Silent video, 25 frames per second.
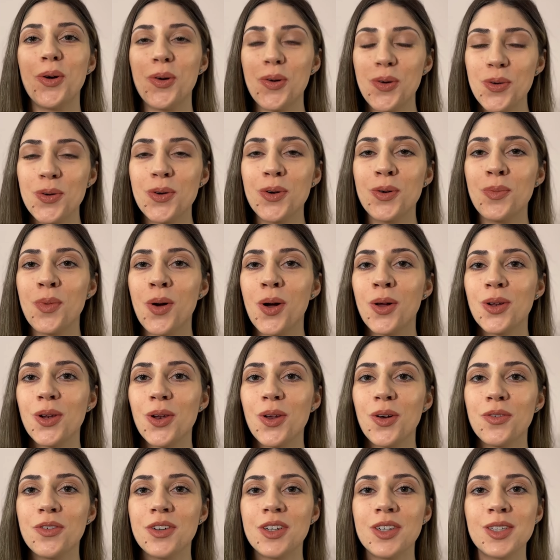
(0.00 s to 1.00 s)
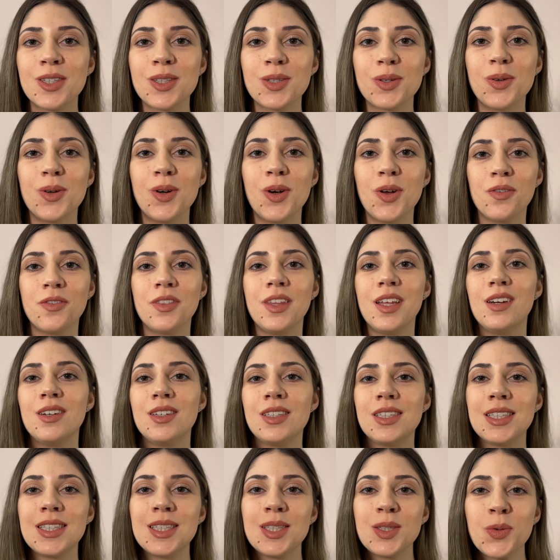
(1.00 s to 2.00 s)
all all gourmand lovers who love their
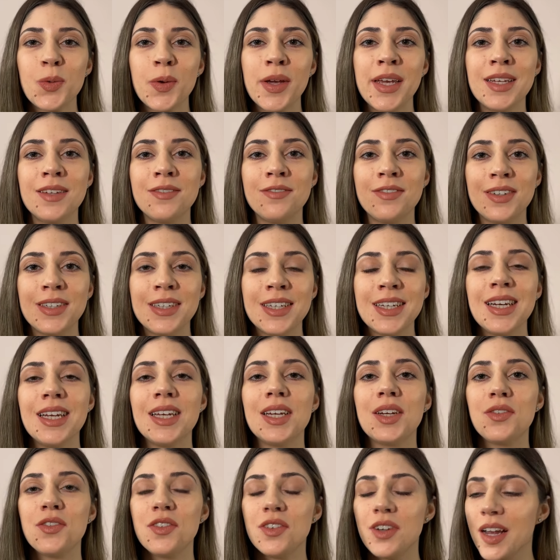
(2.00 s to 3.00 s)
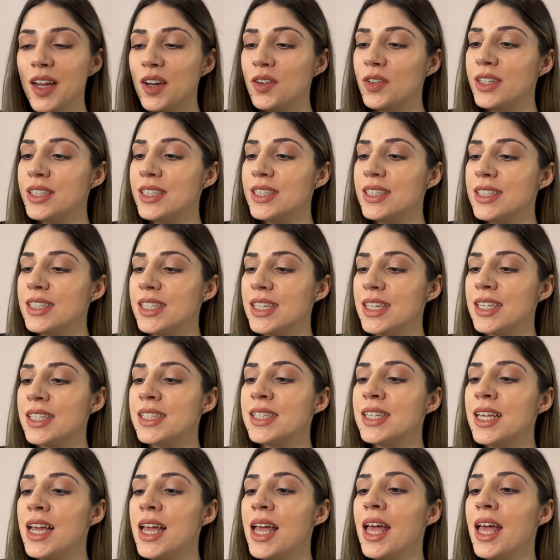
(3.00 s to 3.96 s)
sweet vanilla fragrances